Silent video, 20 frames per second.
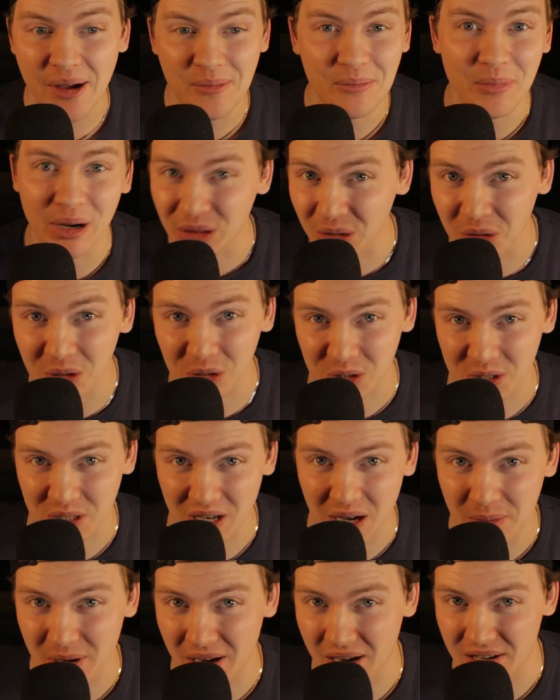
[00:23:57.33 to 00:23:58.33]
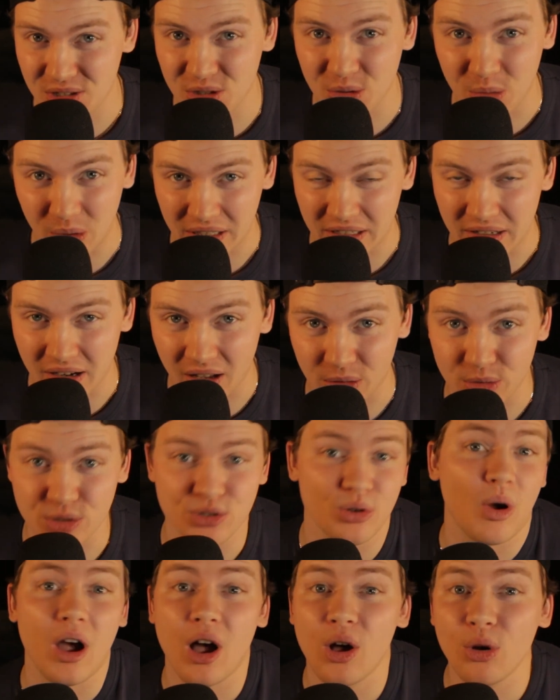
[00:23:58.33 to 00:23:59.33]
My local shop costs $20,
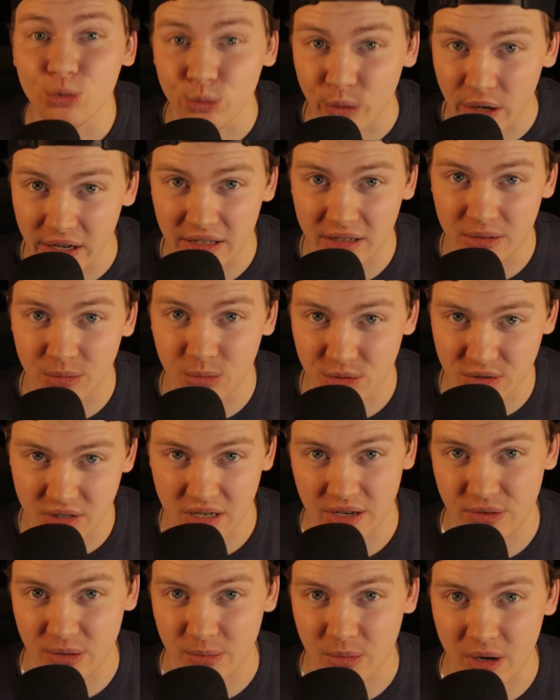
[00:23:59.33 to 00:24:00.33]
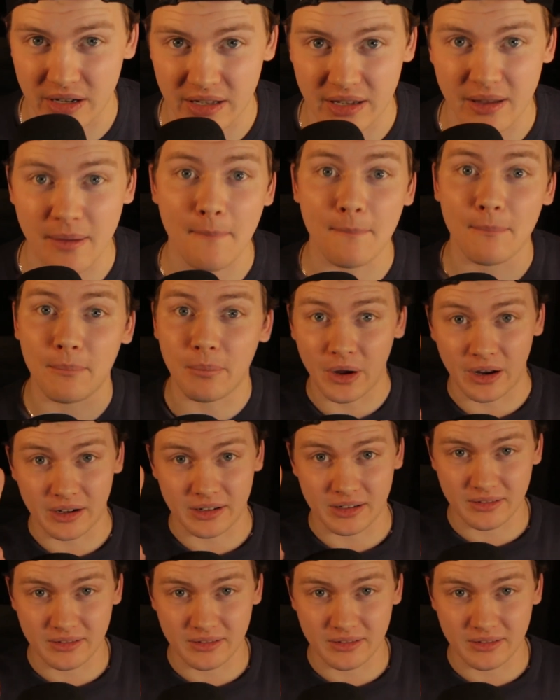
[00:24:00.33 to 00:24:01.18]
so already we're saving money. But